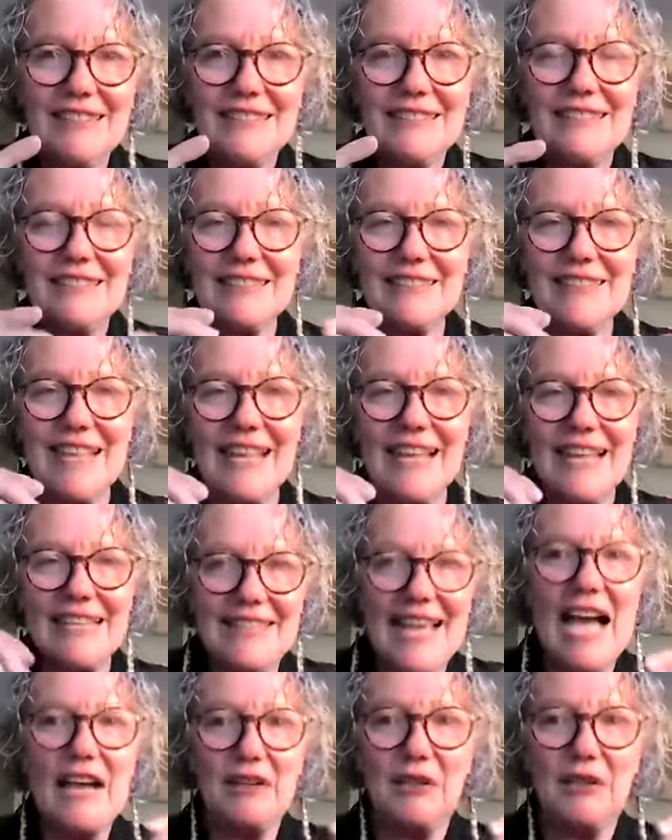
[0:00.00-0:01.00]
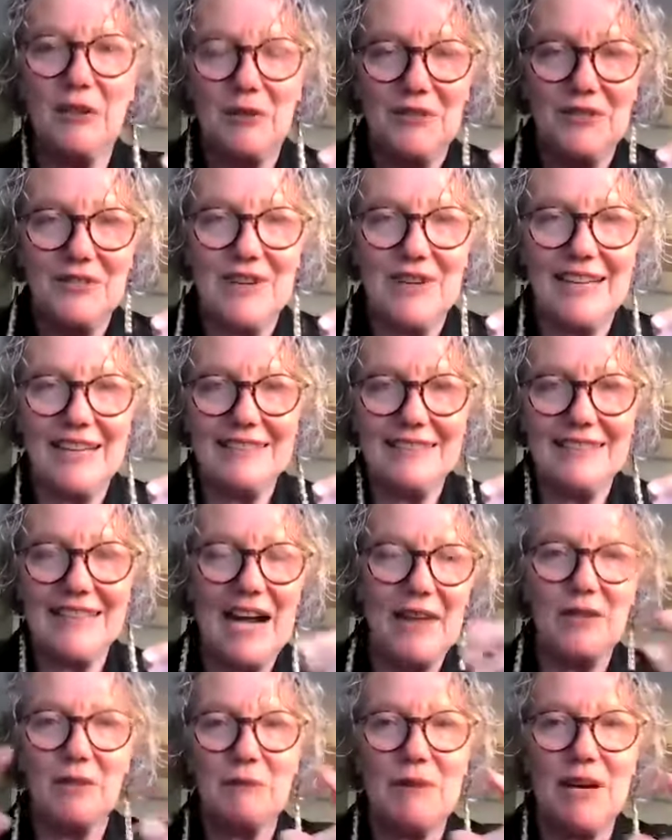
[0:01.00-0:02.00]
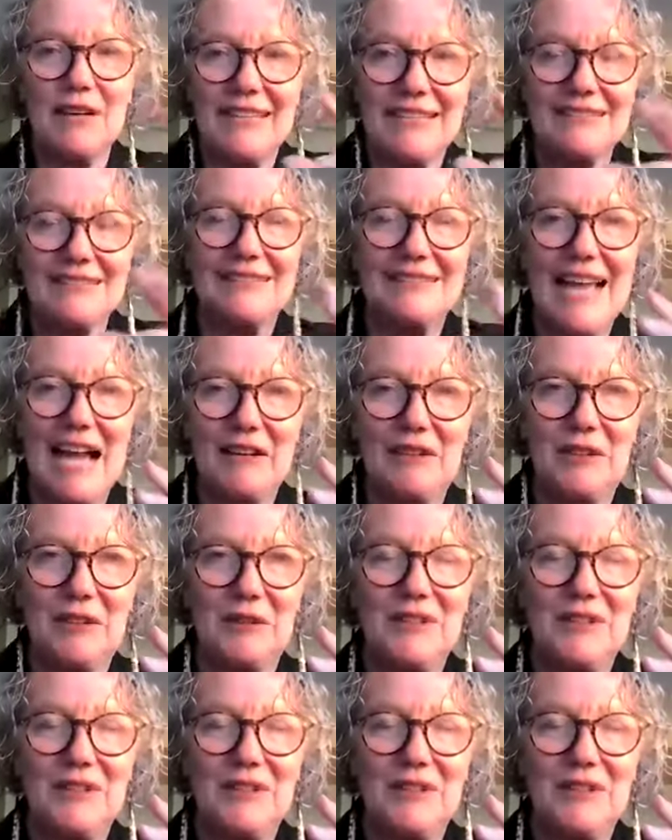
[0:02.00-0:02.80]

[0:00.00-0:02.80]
they attack you, right? The other monkeys attack you.